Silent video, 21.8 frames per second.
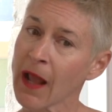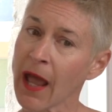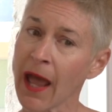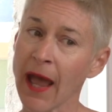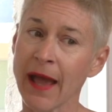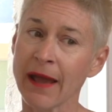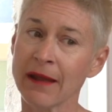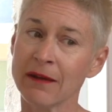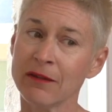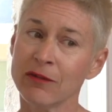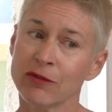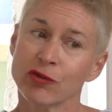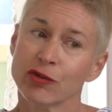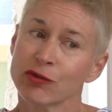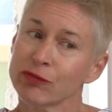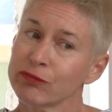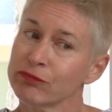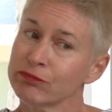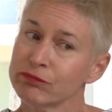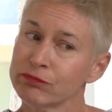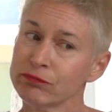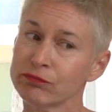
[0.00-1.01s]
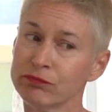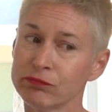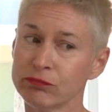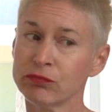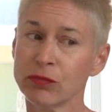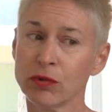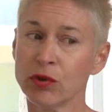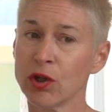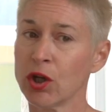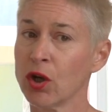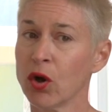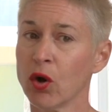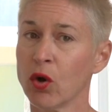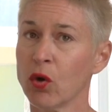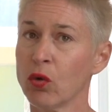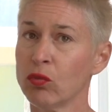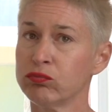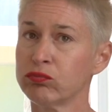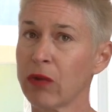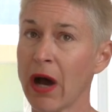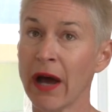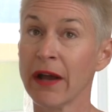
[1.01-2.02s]
And, you
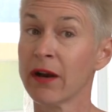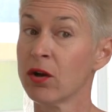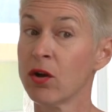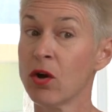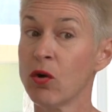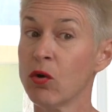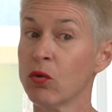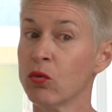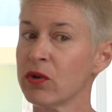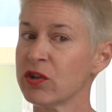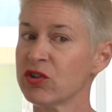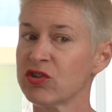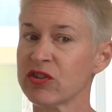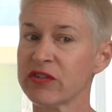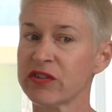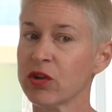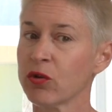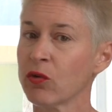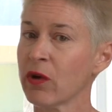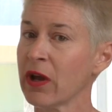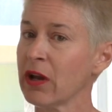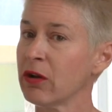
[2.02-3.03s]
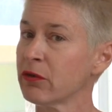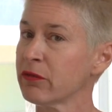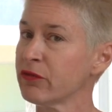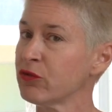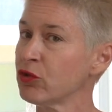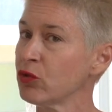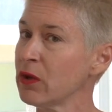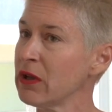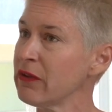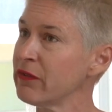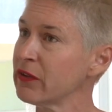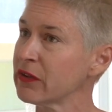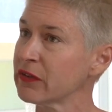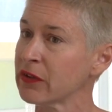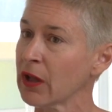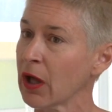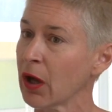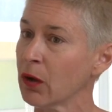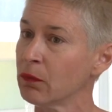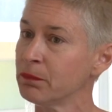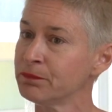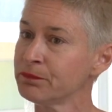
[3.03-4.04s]
know, I don't know which is the greater of two evils
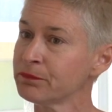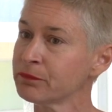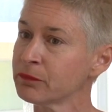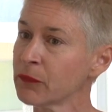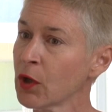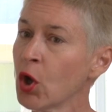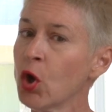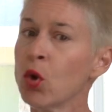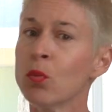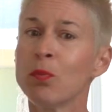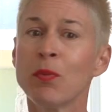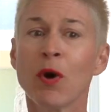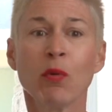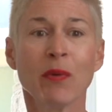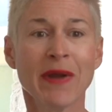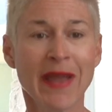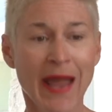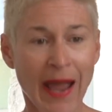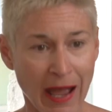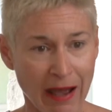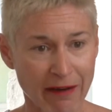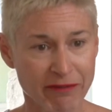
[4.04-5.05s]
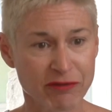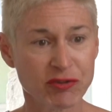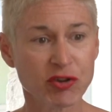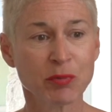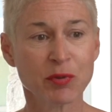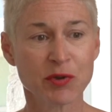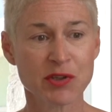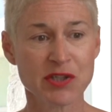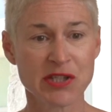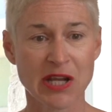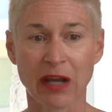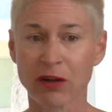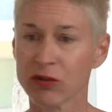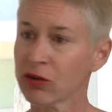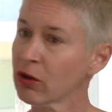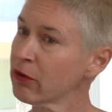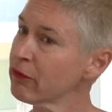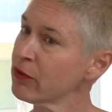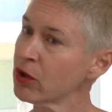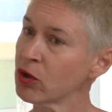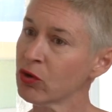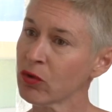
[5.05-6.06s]
now. But we have to protect
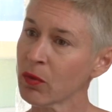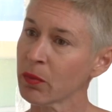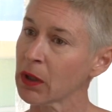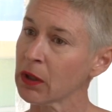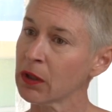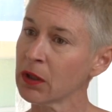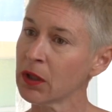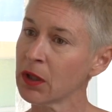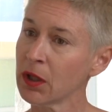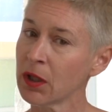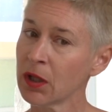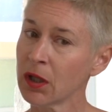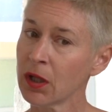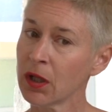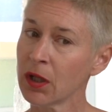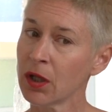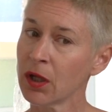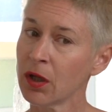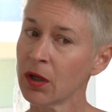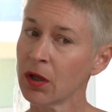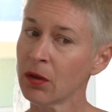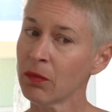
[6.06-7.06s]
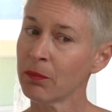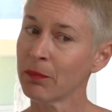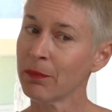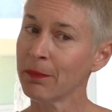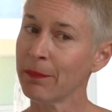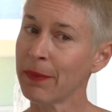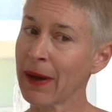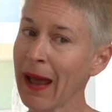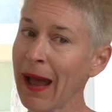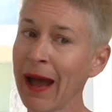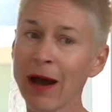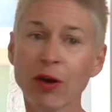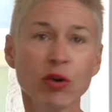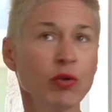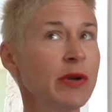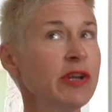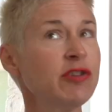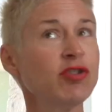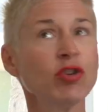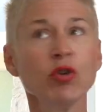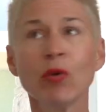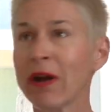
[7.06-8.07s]
our vulnerable. But how do
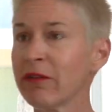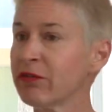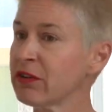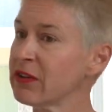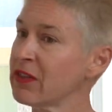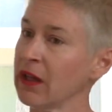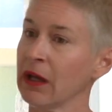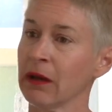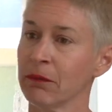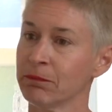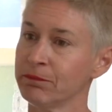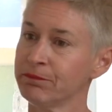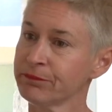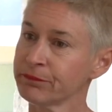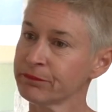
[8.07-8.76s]
we do everything?